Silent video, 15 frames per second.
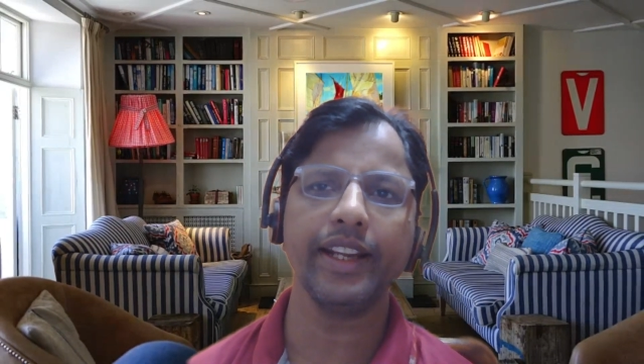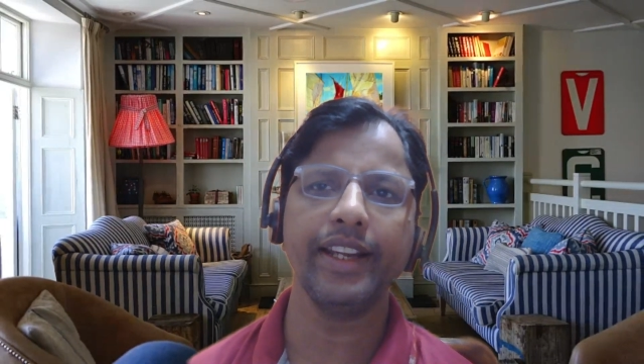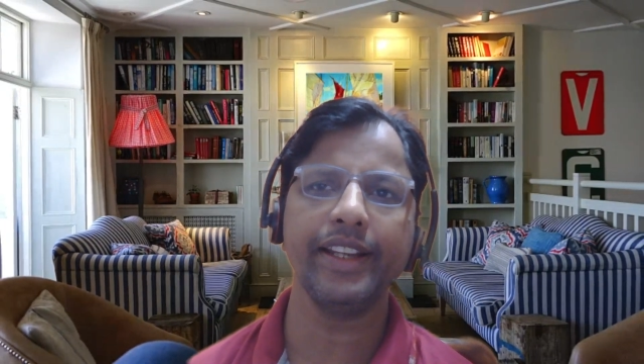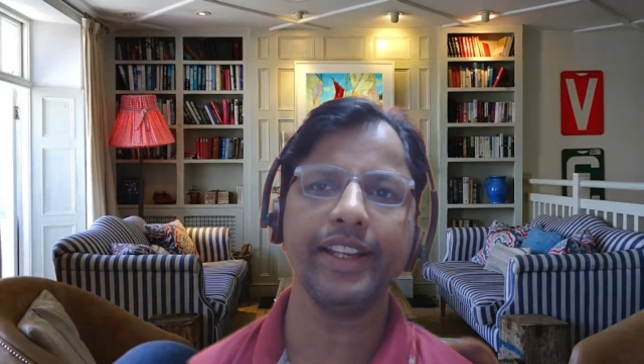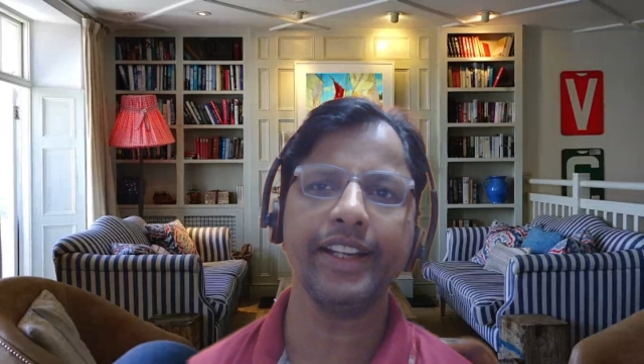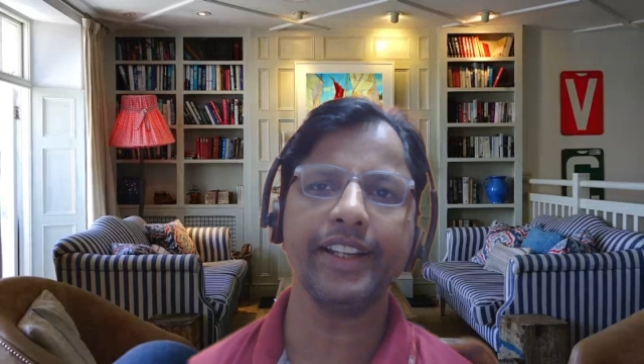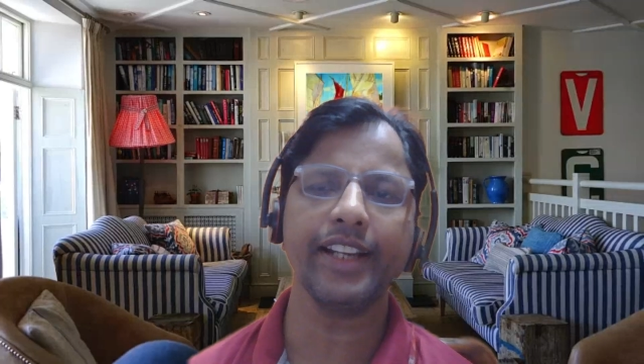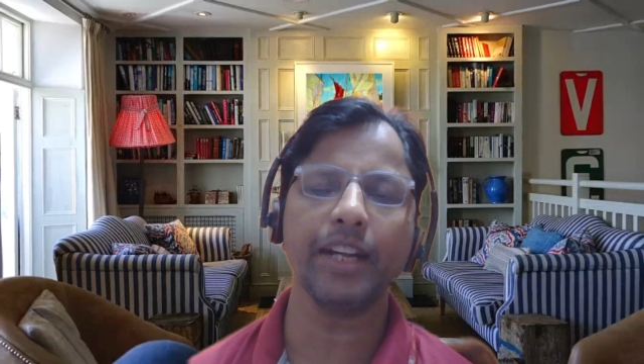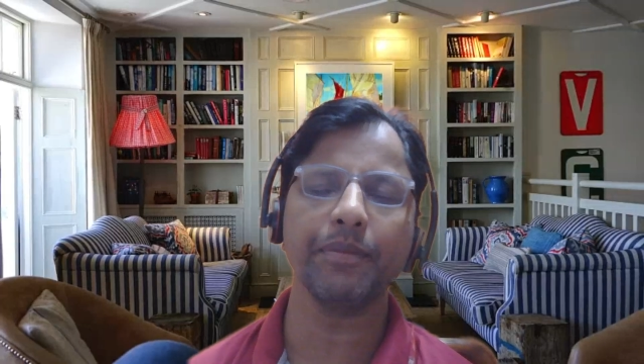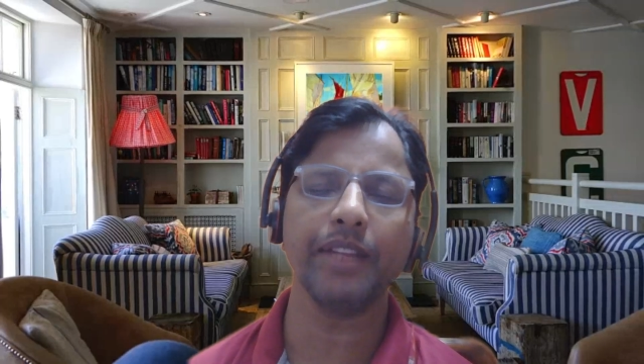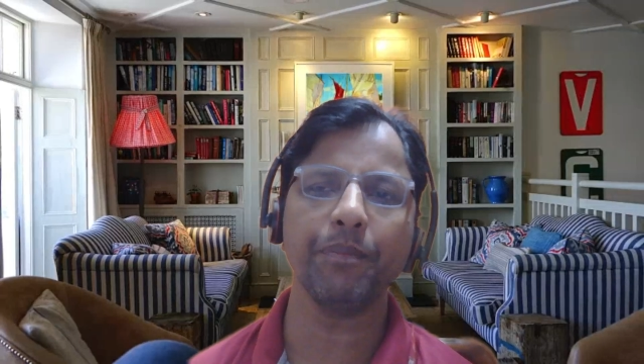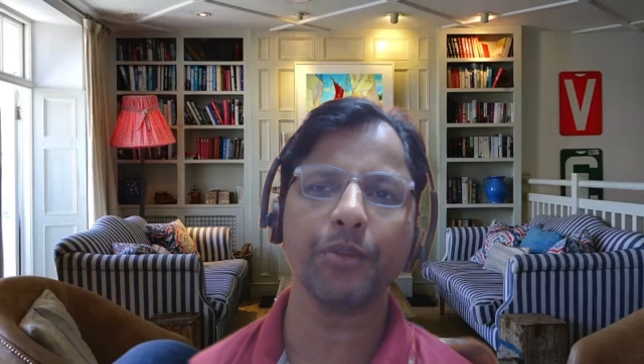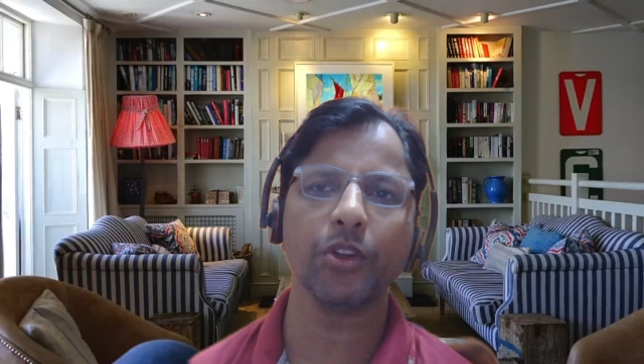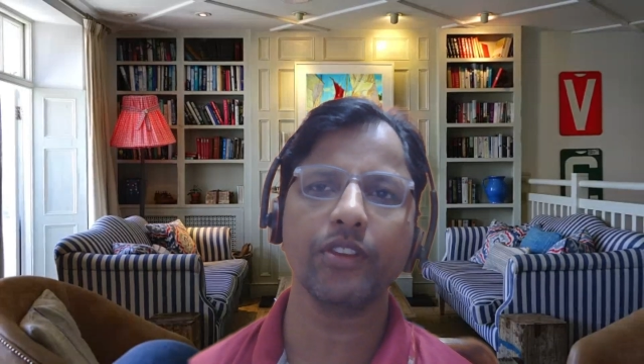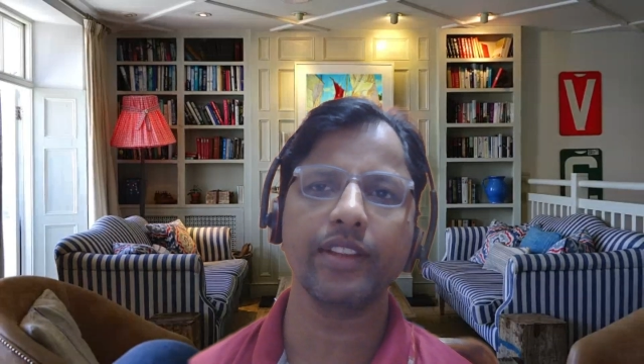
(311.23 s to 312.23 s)
intent of
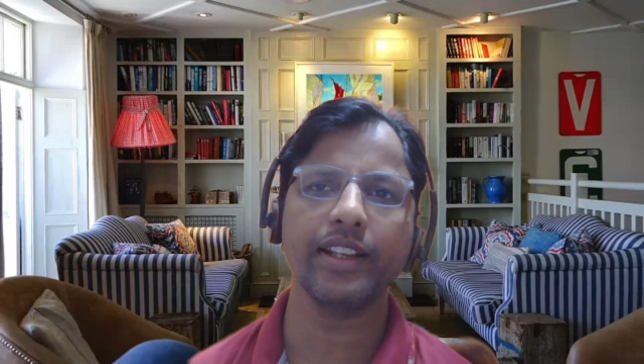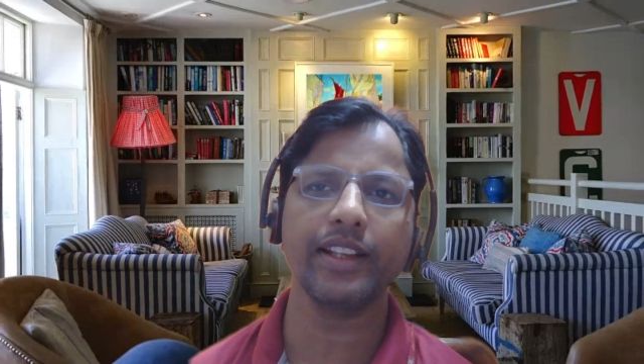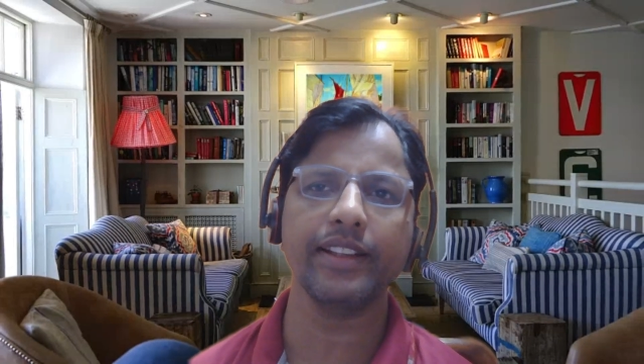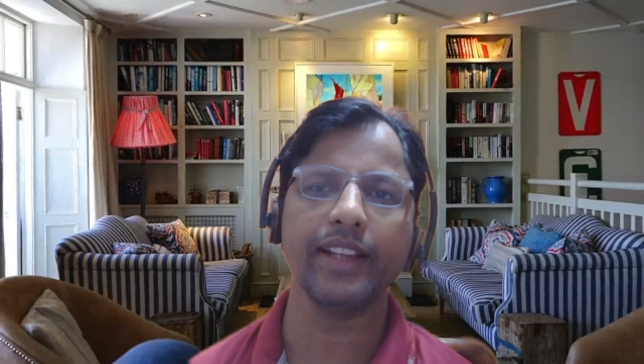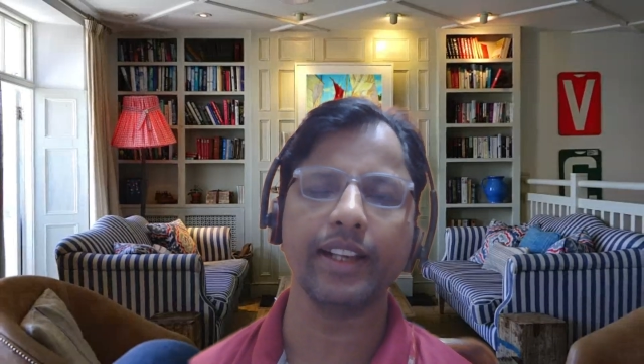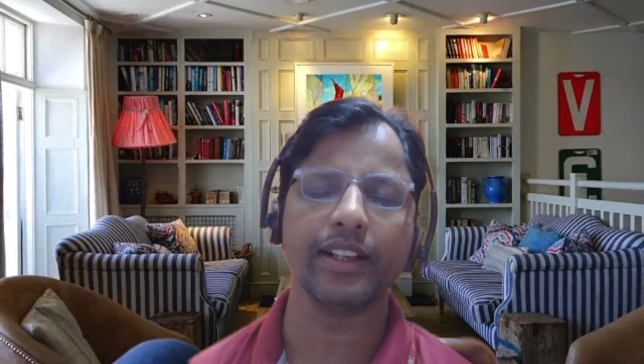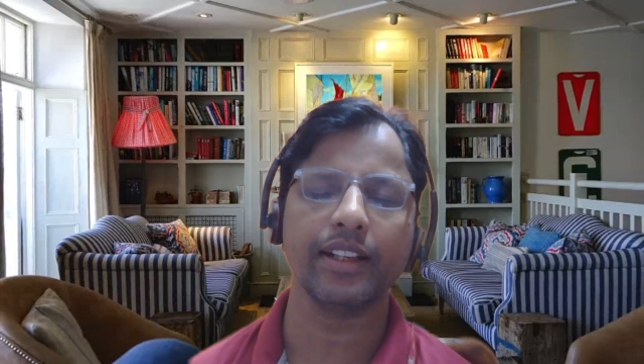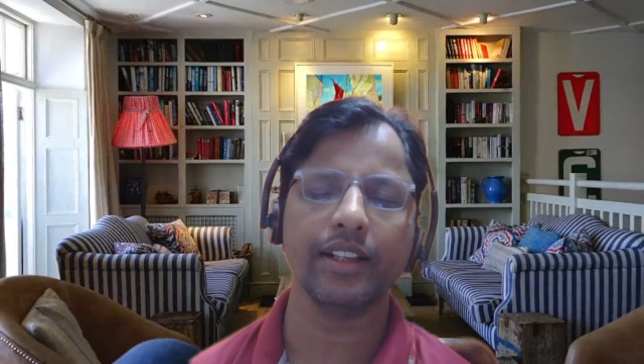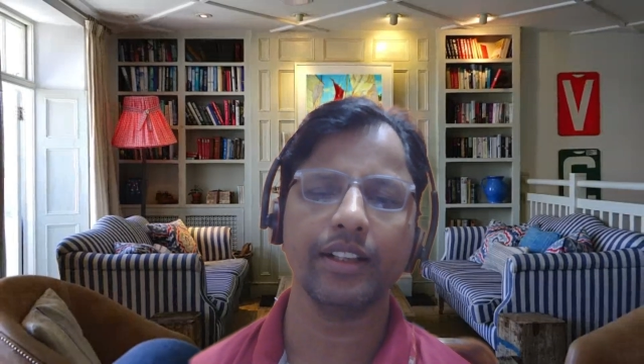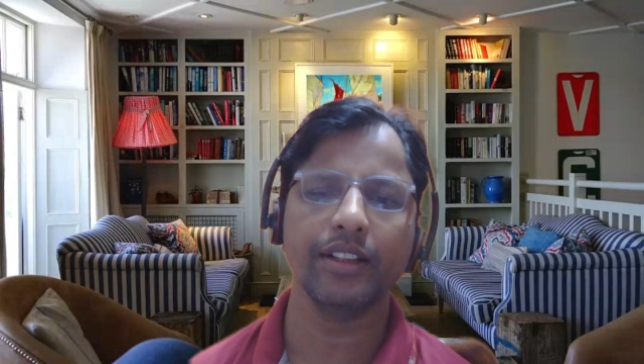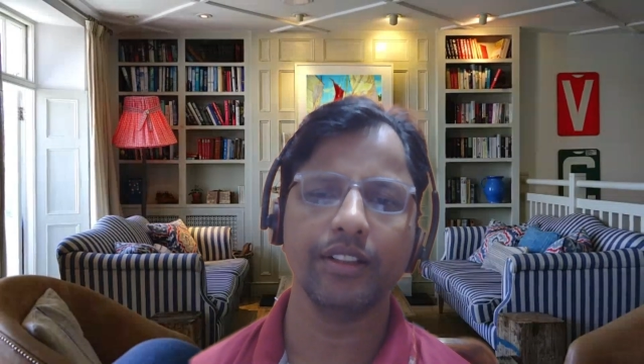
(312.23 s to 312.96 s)
the procedure.